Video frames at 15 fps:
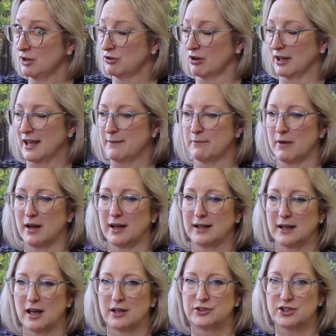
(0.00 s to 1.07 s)
not hit my
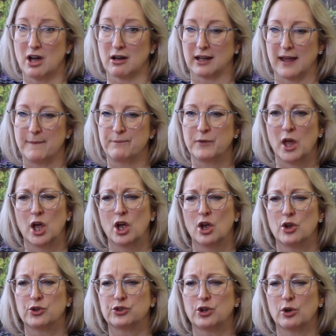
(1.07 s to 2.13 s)
target.
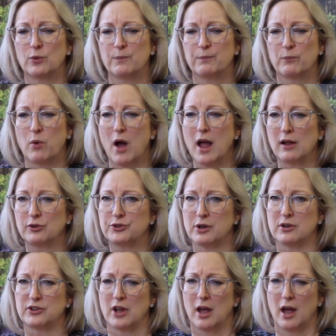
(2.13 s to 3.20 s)
So what I'll do
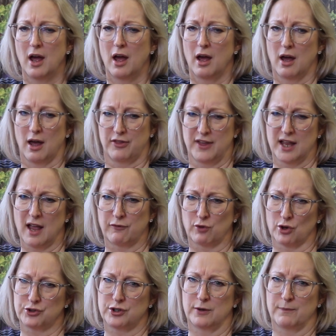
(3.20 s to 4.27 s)
is, I think I've
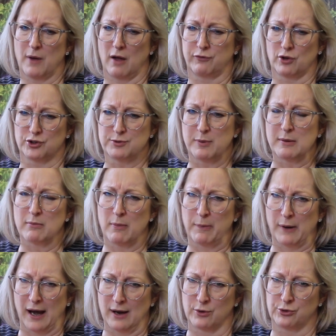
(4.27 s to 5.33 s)
got to bring my
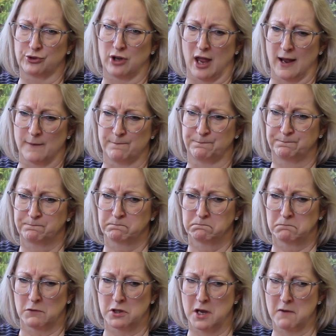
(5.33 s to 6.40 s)
brows down,
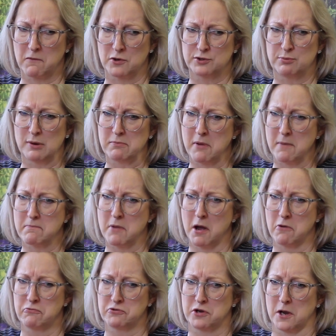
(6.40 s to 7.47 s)
and then I've got to bring my
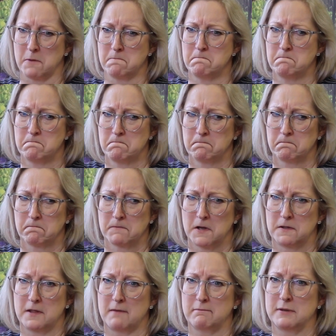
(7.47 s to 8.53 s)
mouth down,
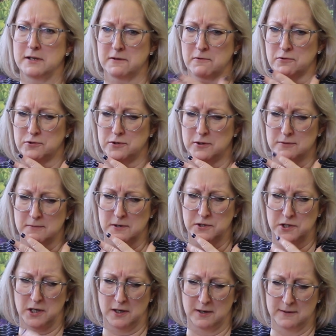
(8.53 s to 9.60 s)
and that means I've got to use my
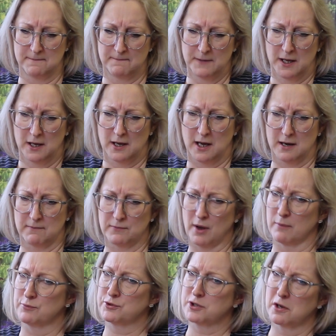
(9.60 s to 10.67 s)
chin. And
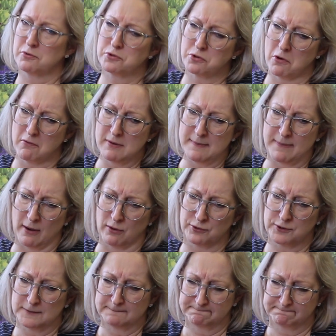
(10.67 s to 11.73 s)
I'm so sorry, boss.